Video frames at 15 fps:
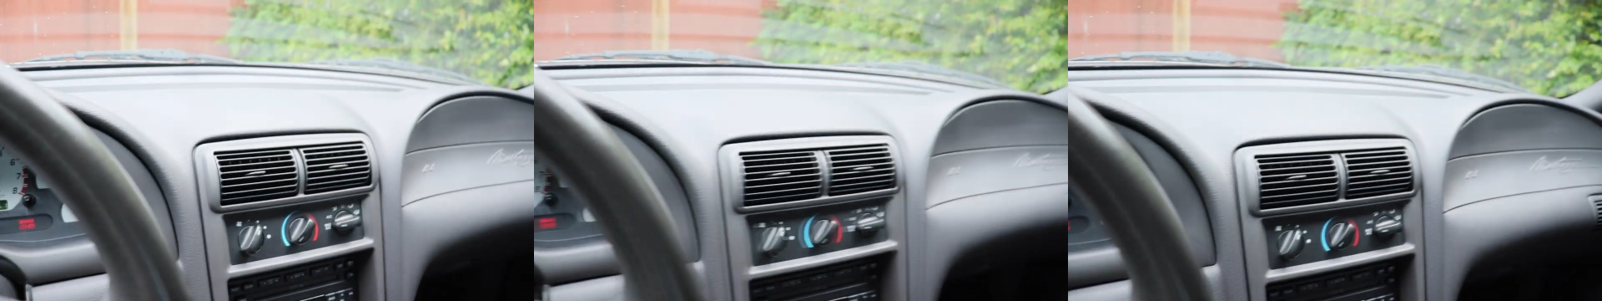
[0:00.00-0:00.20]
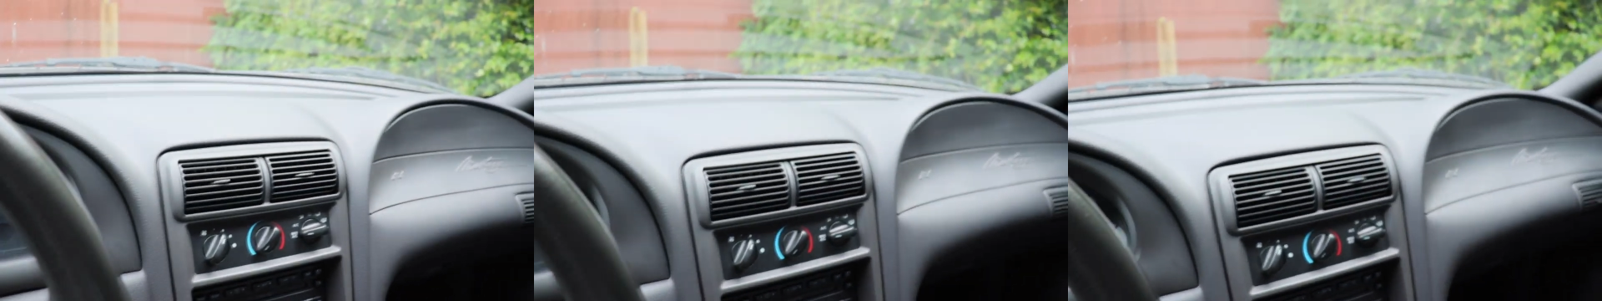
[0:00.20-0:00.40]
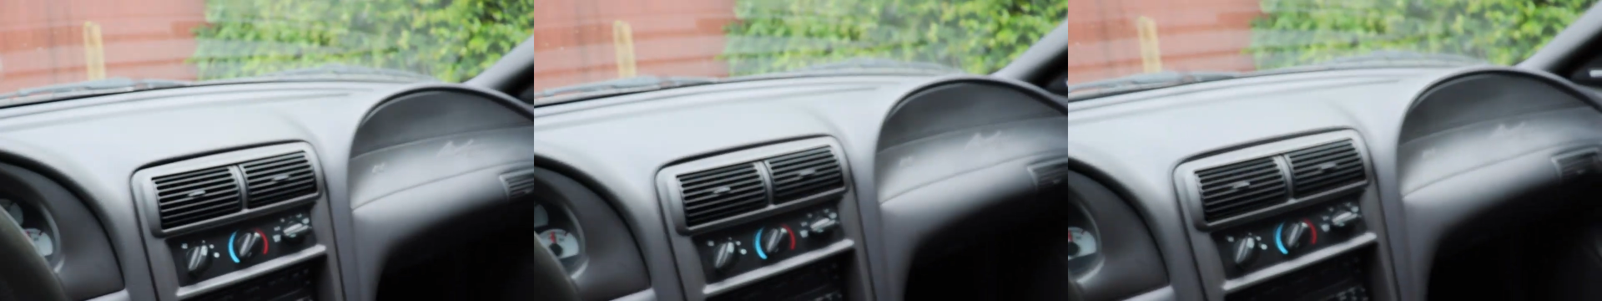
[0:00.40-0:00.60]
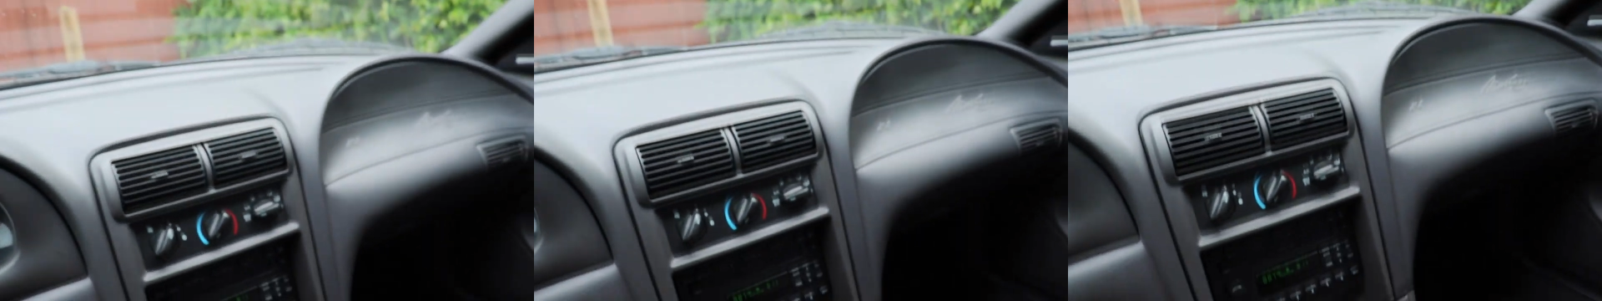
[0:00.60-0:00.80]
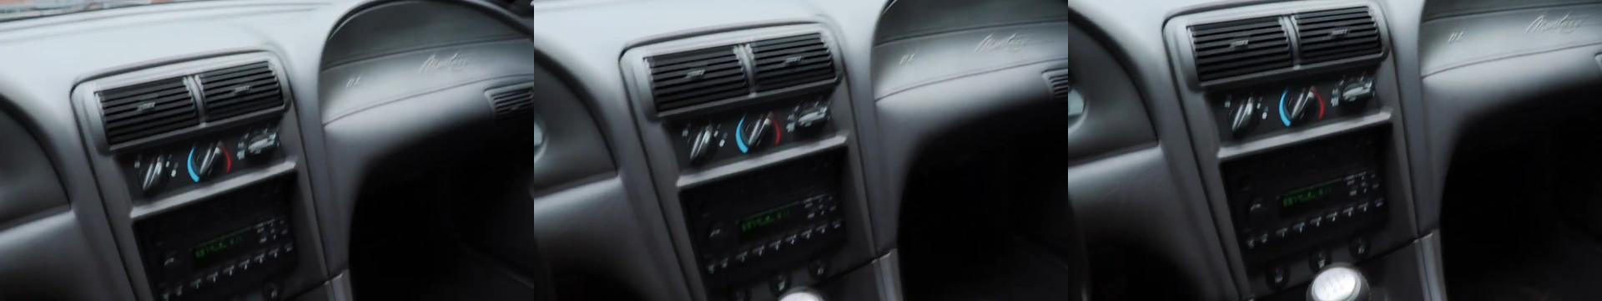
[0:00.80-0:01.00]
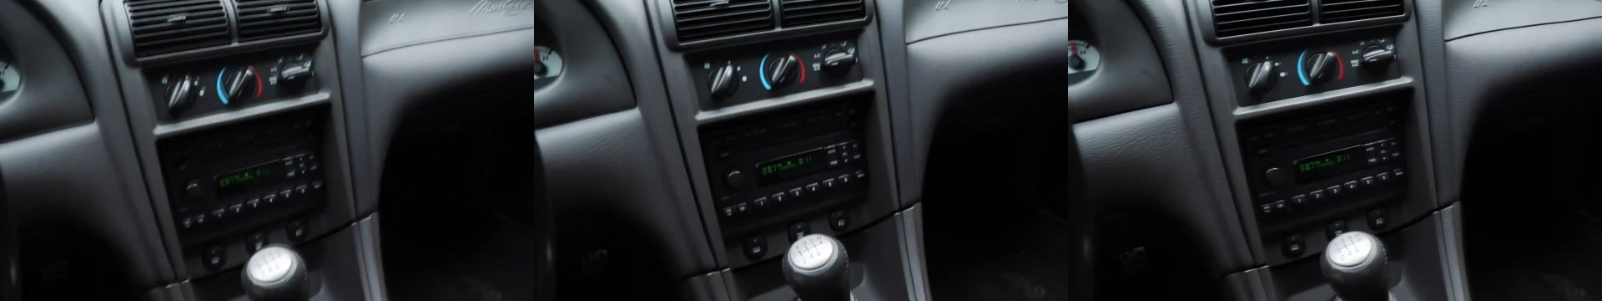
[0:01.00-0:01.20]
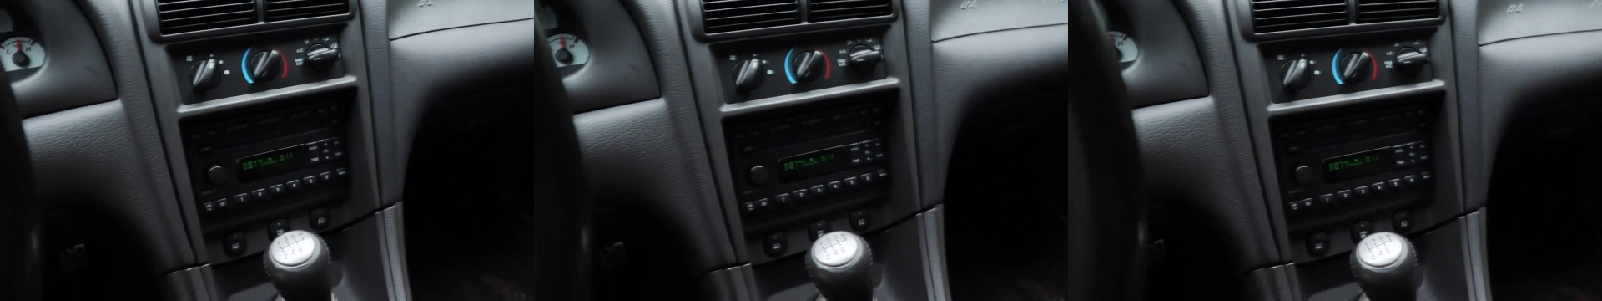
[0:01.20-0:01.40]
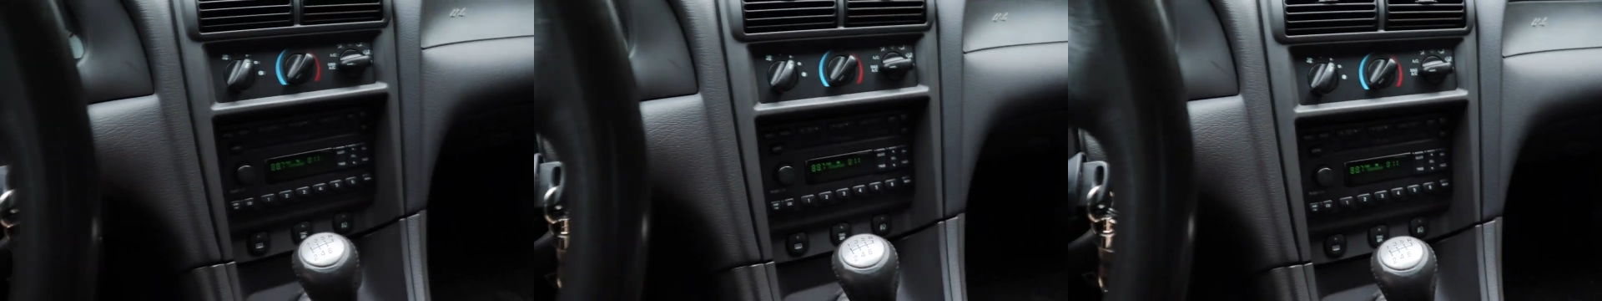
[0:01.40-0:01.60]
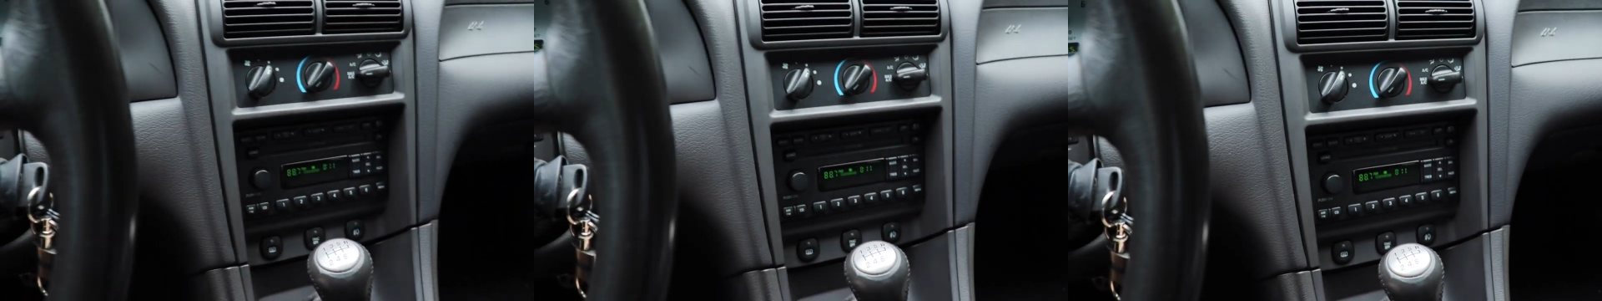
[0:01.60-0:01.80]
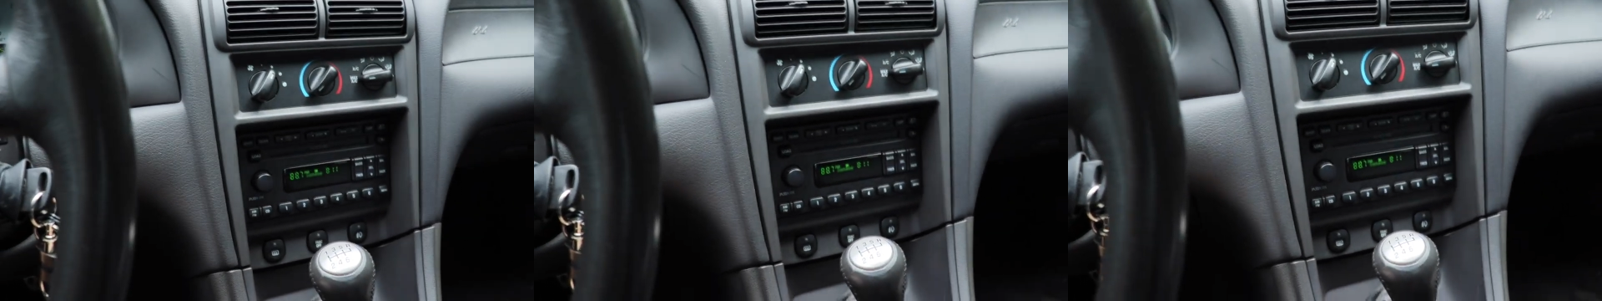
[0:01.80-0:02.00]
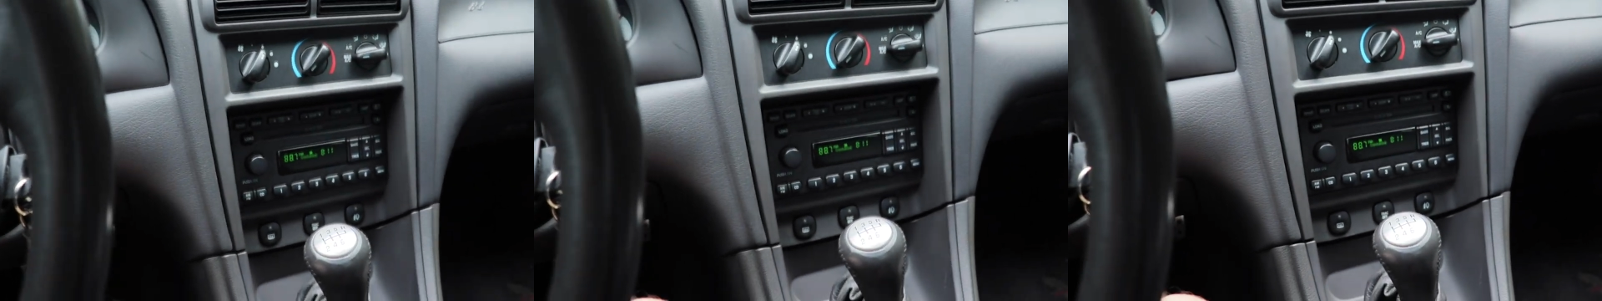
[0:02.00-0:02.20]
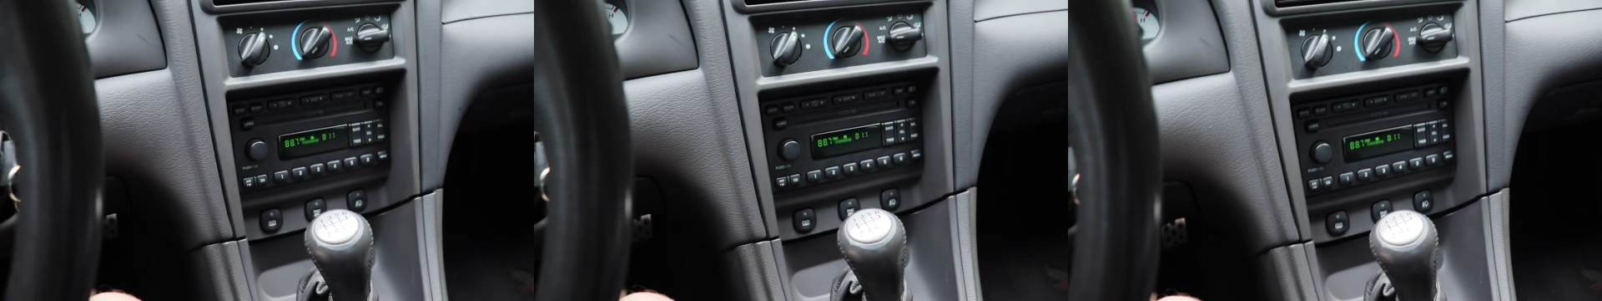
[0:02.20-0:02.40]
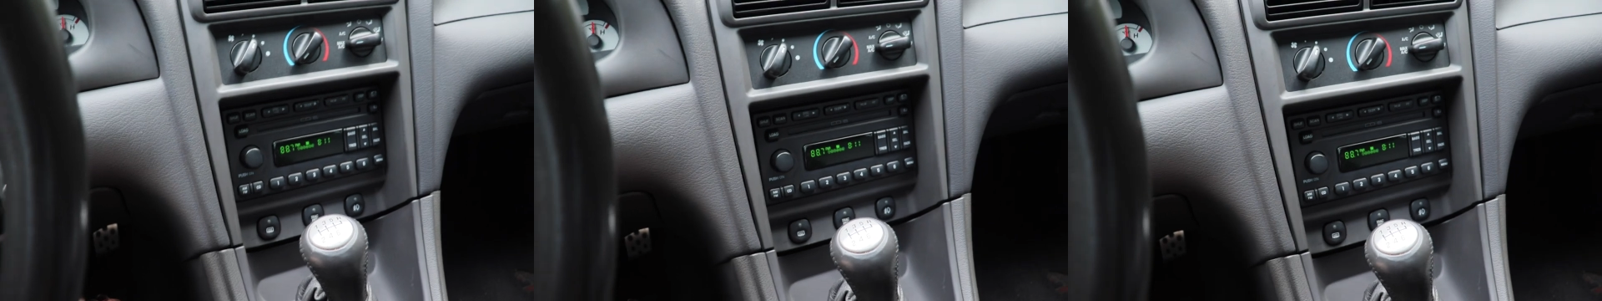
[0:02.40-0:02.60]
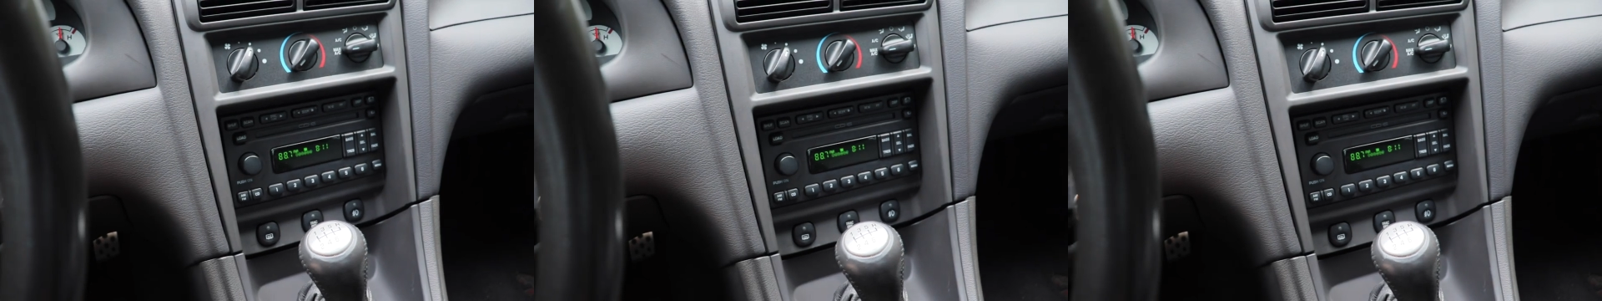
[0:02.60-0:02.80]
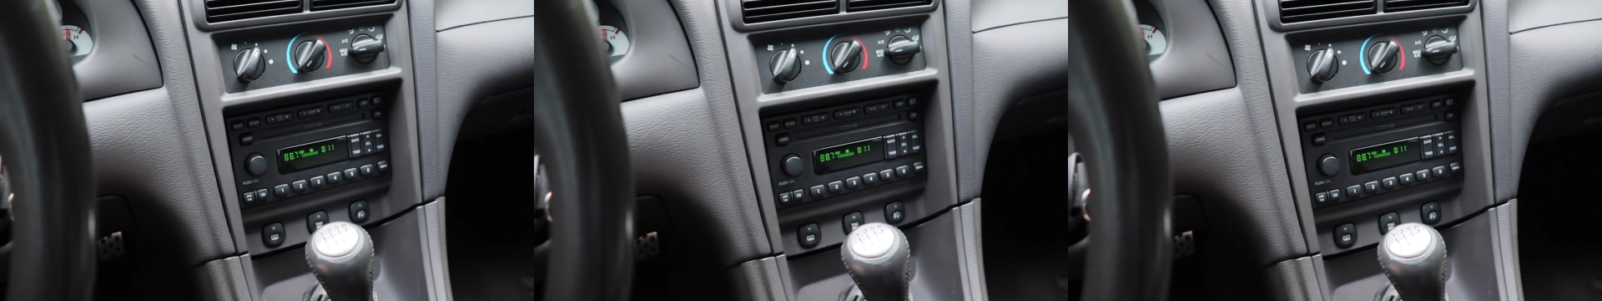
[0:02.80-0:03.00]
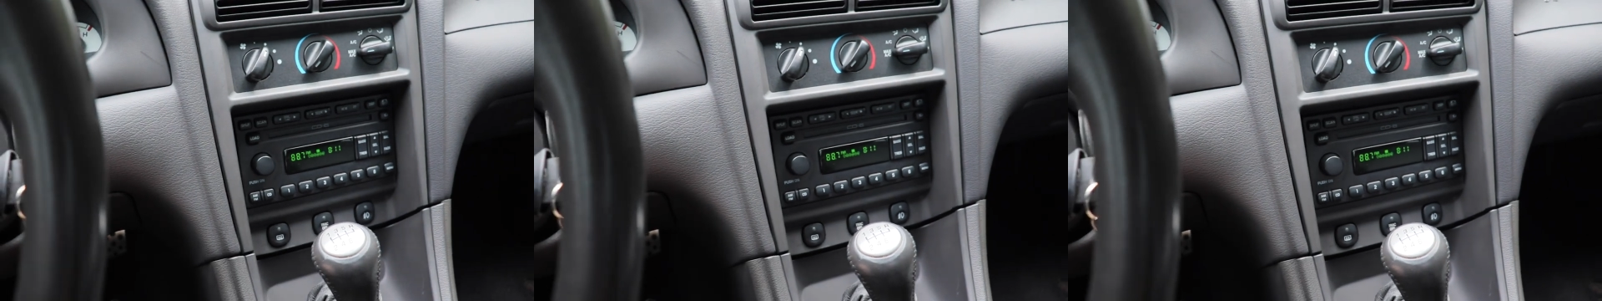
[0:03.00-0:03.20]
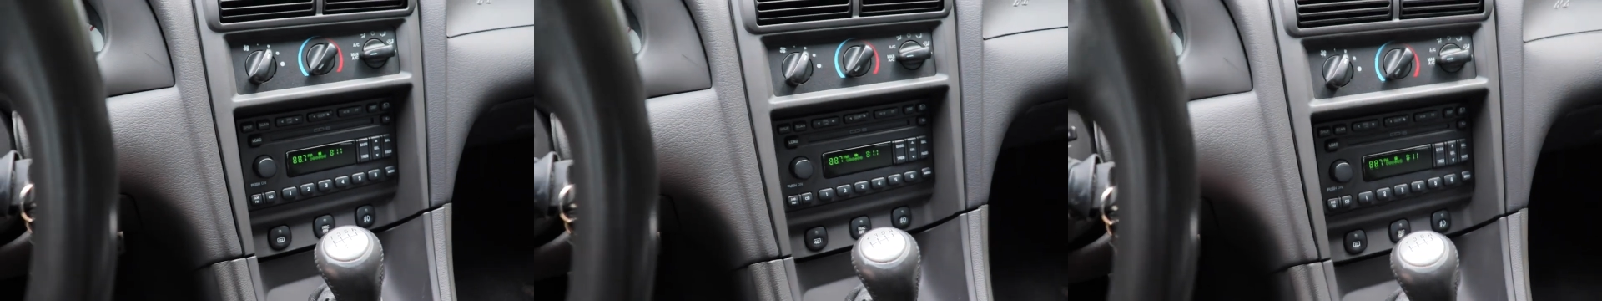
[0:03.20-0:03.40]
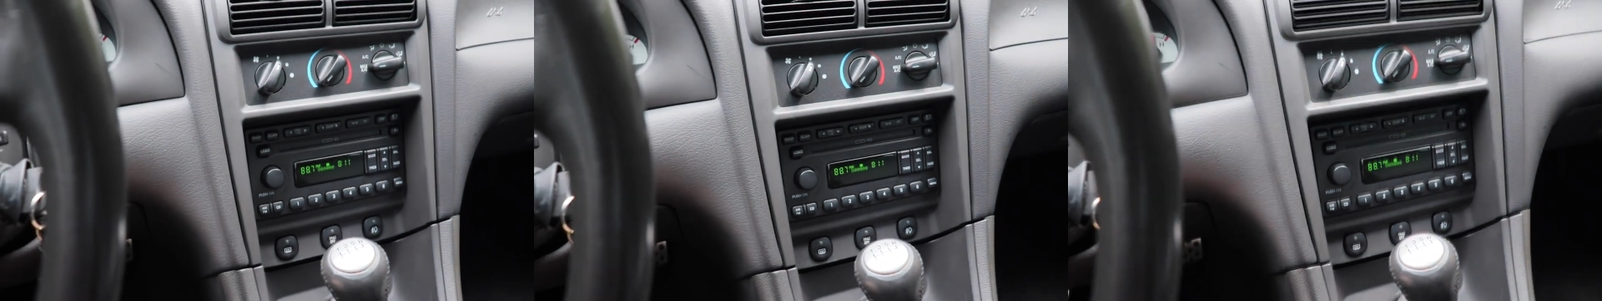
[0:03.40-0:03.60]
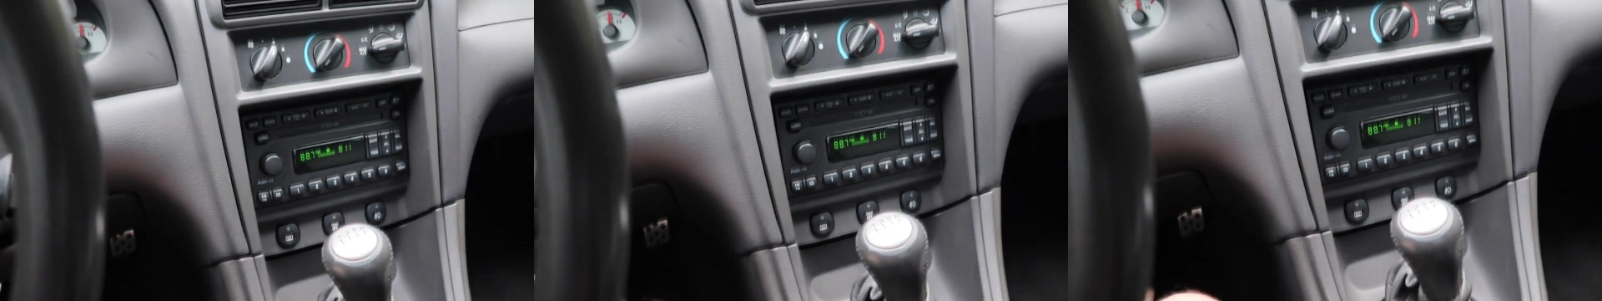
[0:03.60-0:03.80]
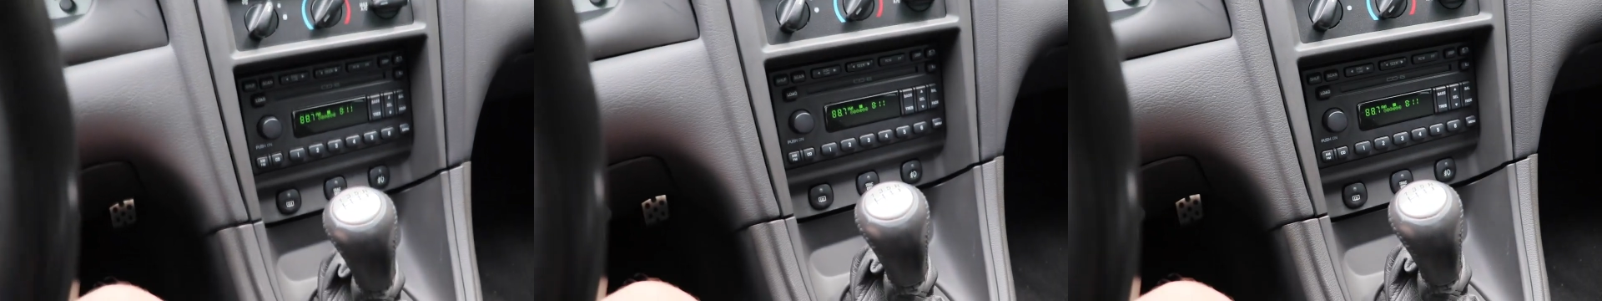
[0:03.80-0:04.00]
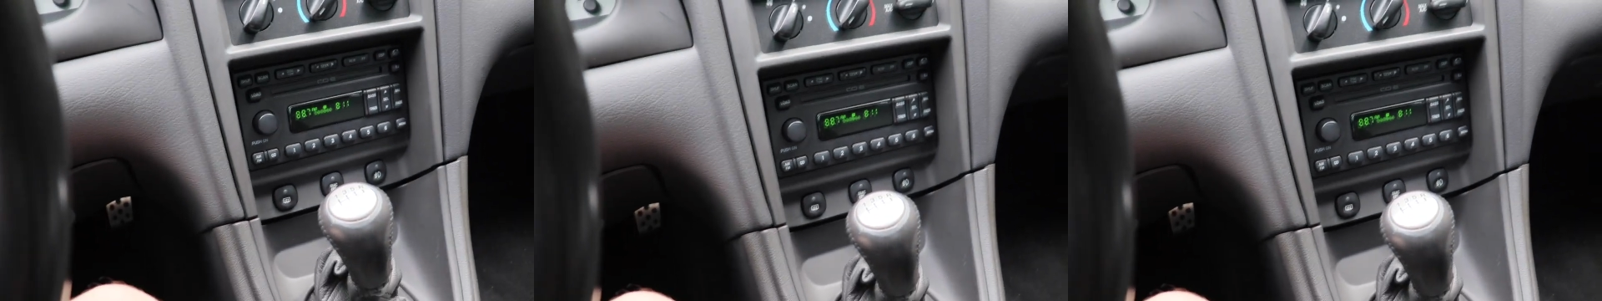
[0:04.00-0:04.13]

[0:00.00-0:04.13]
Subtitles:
(no speaker visible)